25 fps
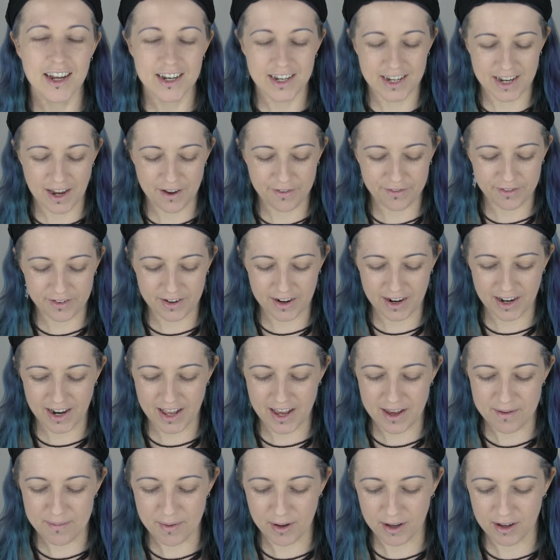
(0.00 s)

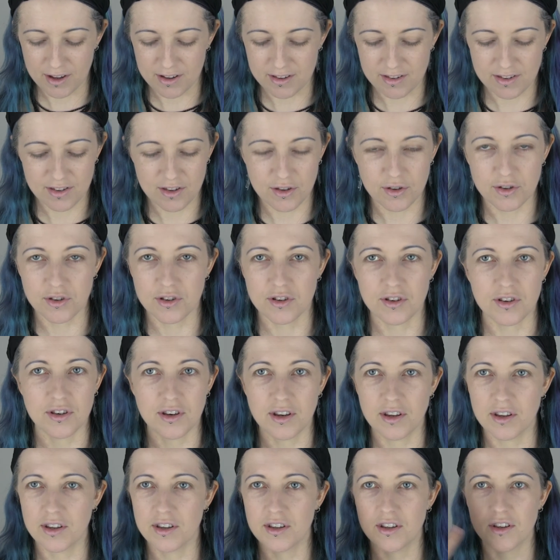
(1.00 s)
definitely, because you
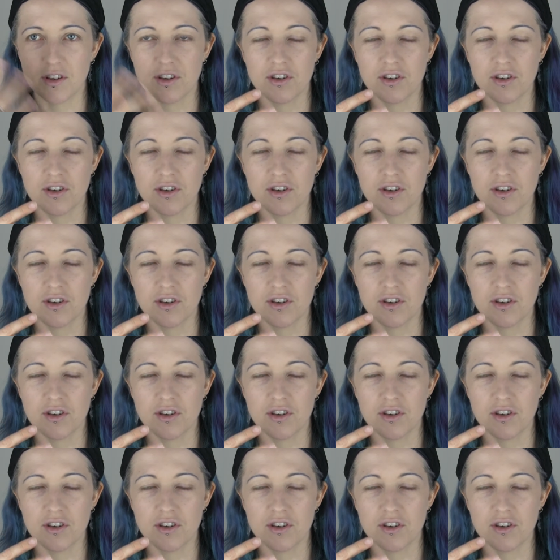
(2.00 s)
can